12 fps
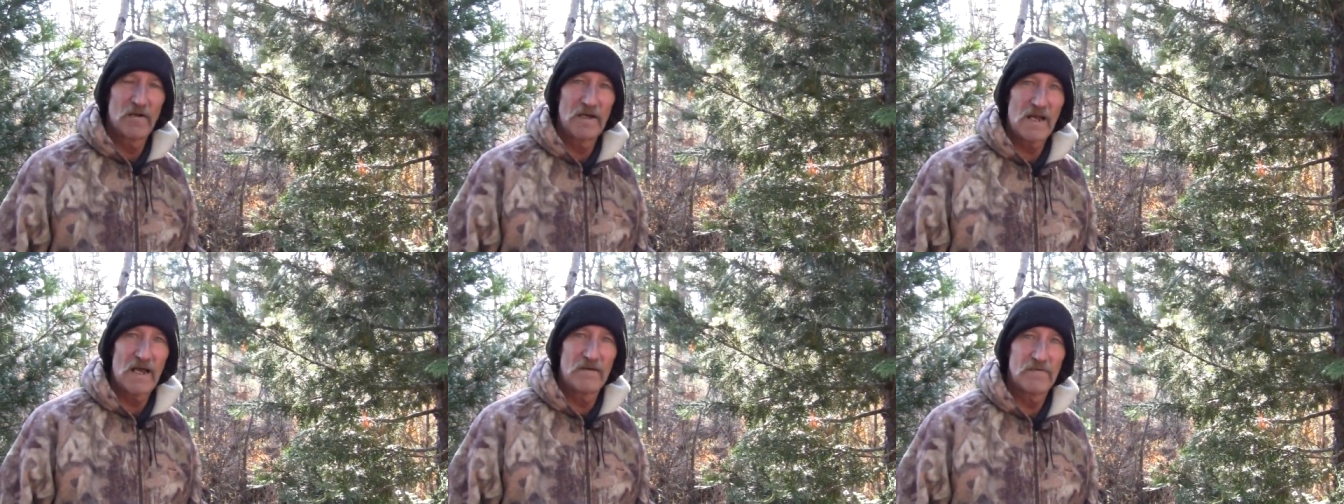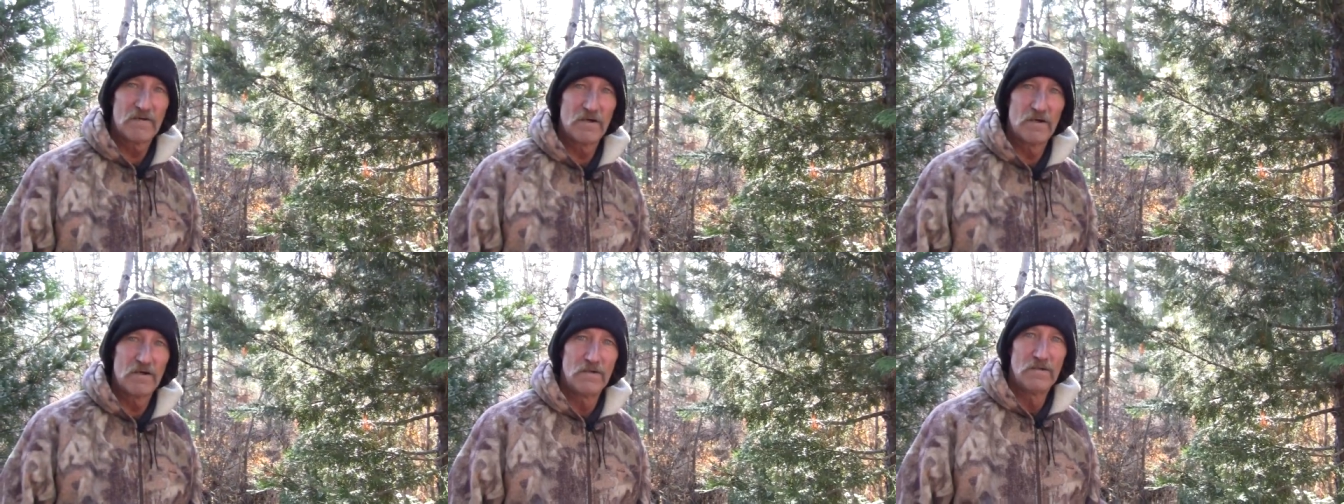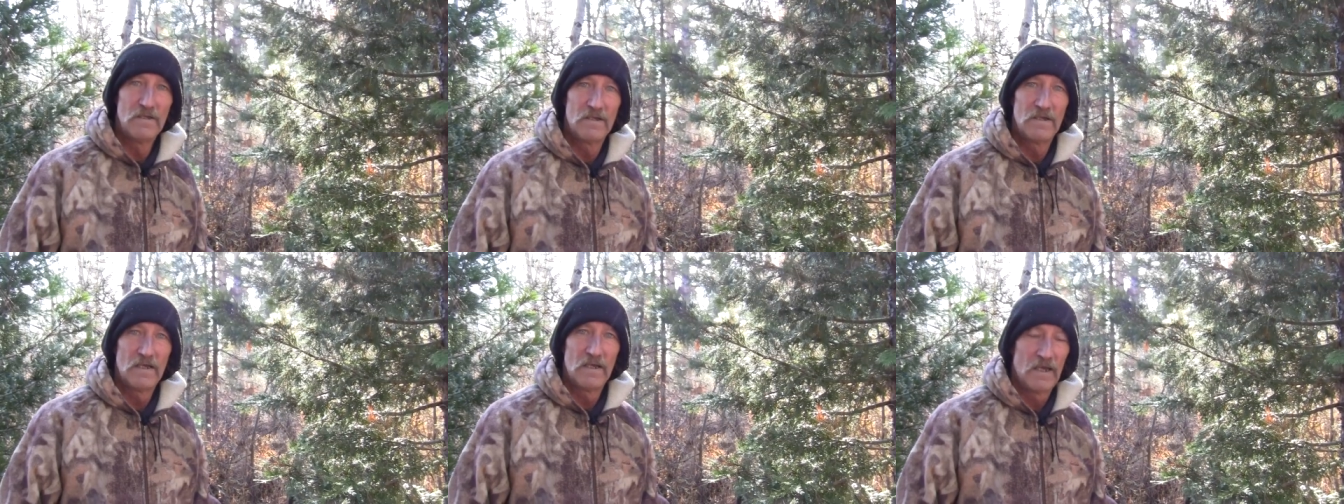my life at all.
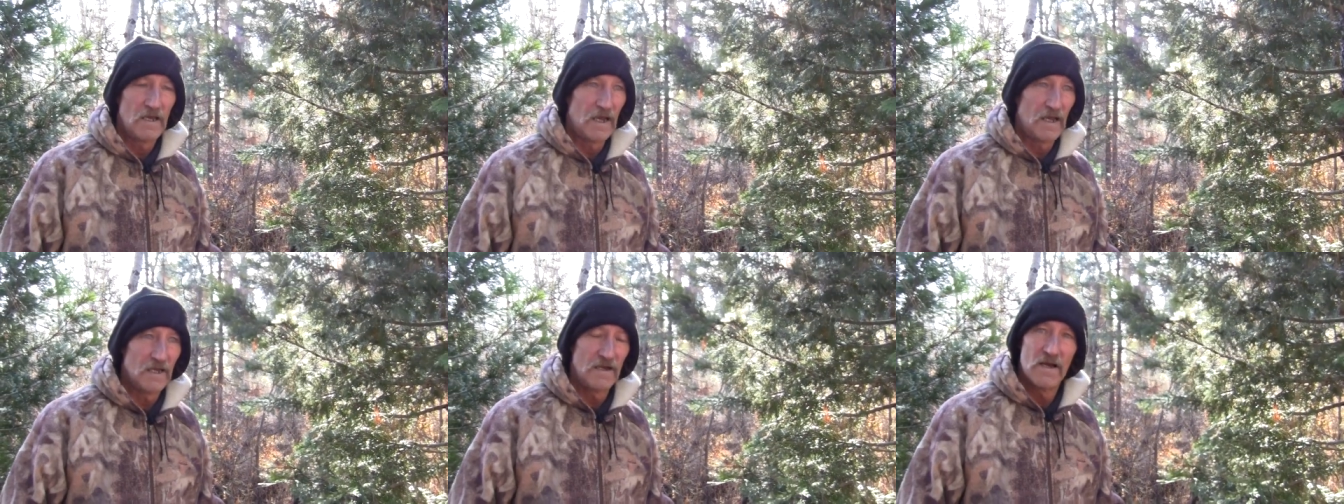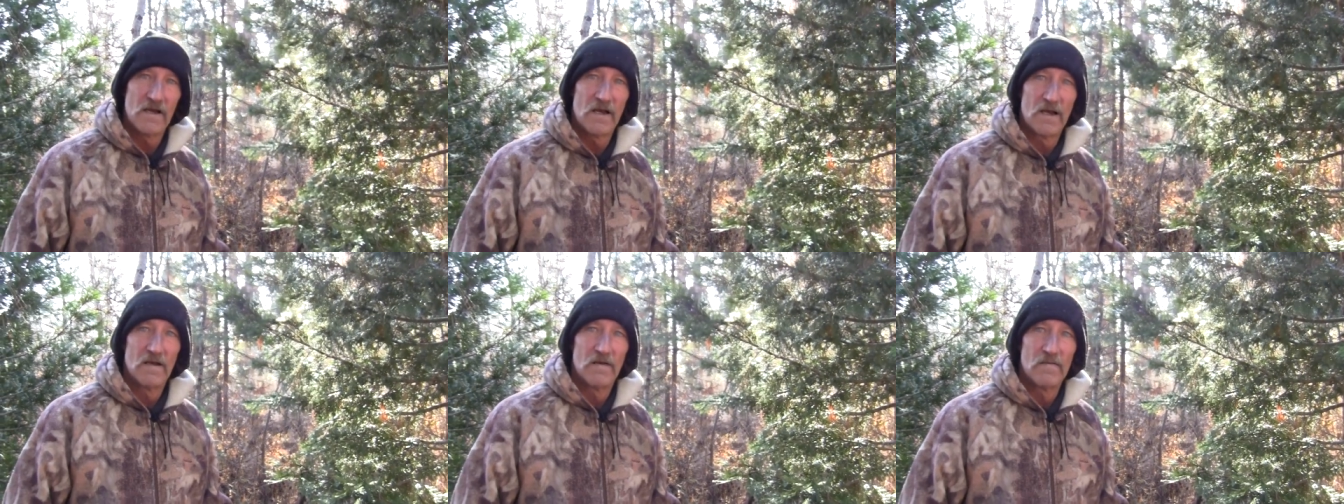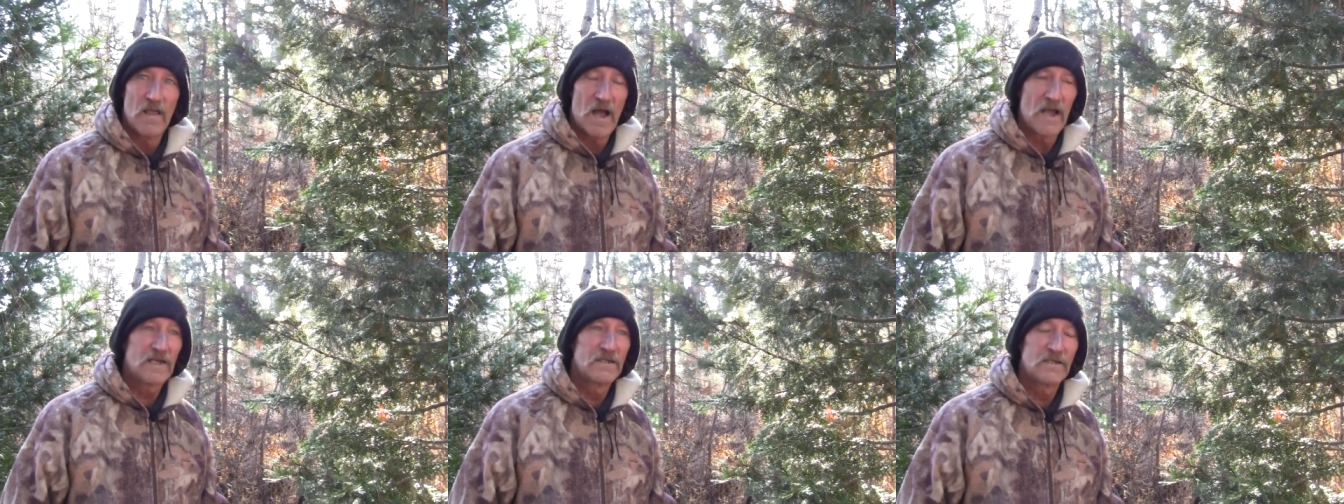And
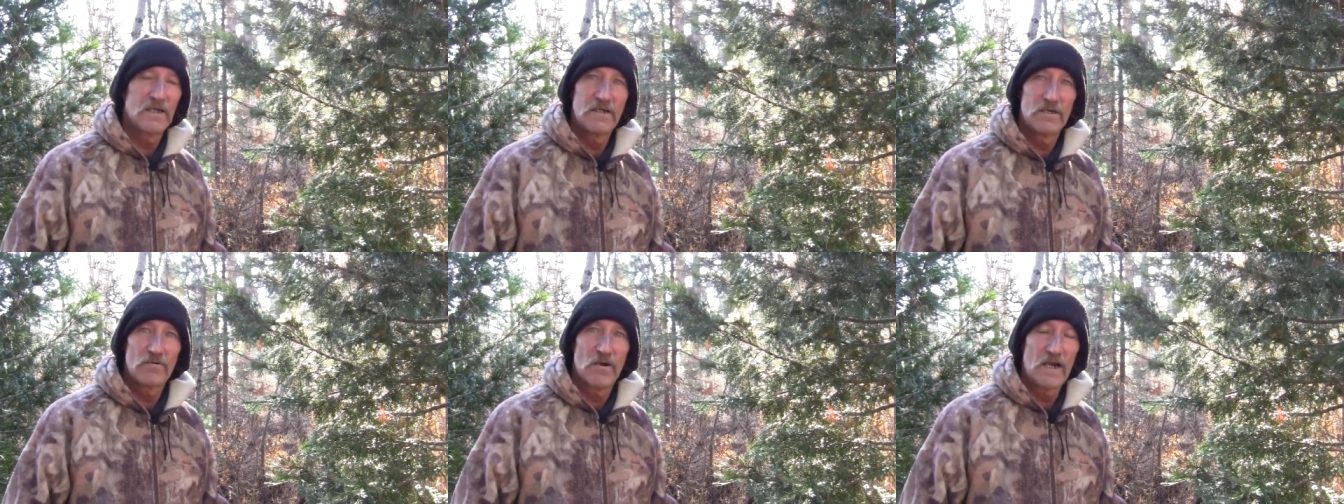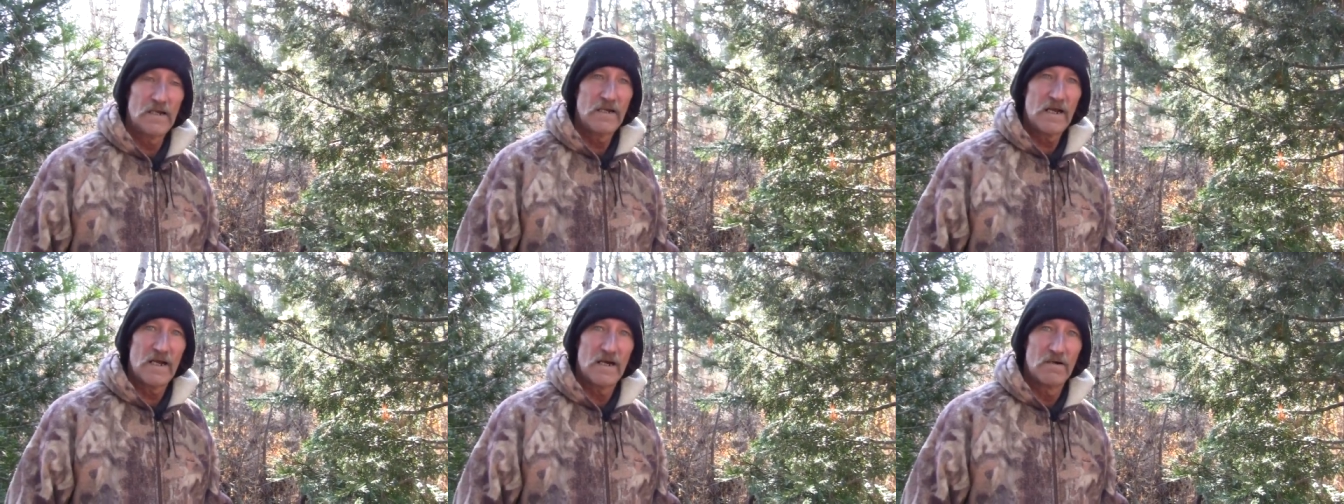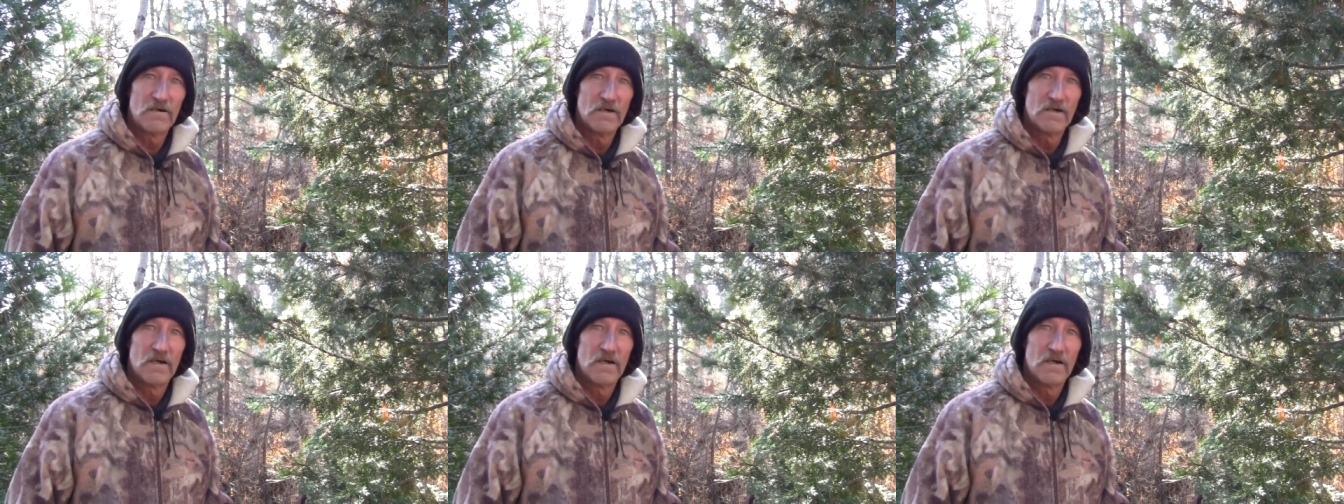I can tell you right now,